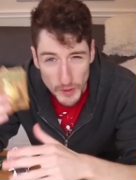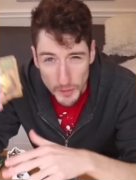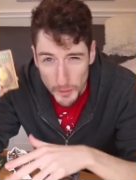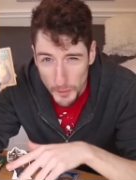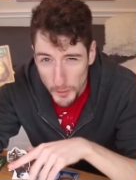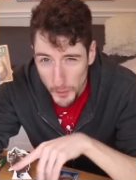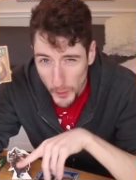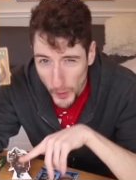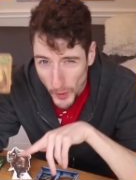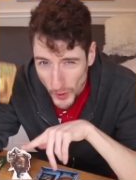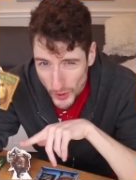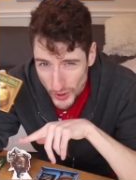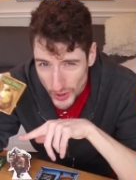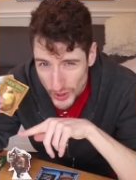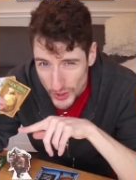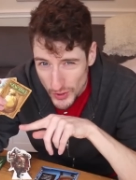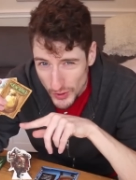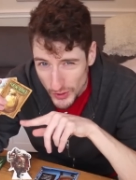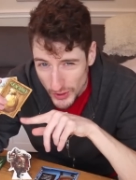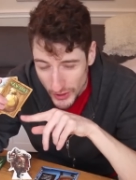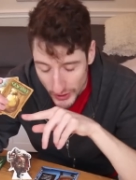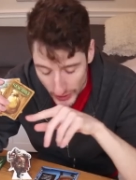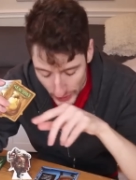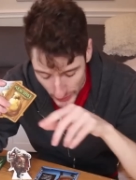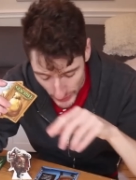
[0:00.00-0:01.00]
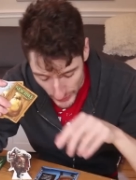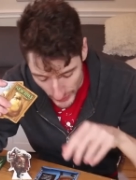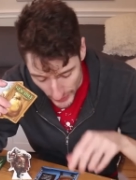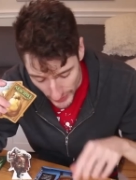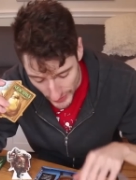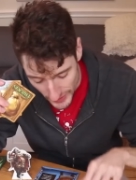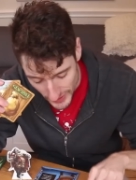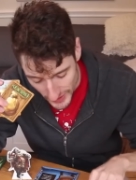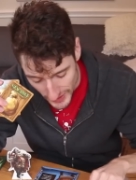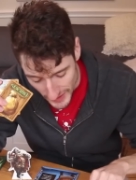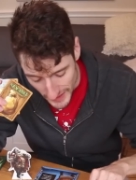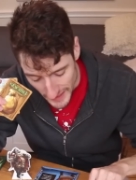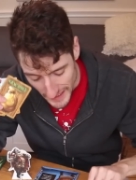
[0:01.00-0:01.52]
you put your
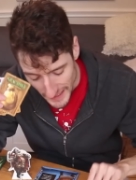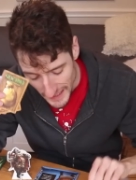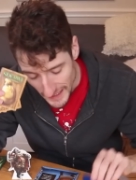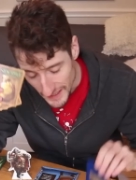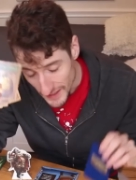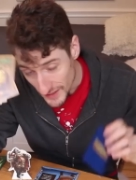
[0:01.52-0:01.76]
goods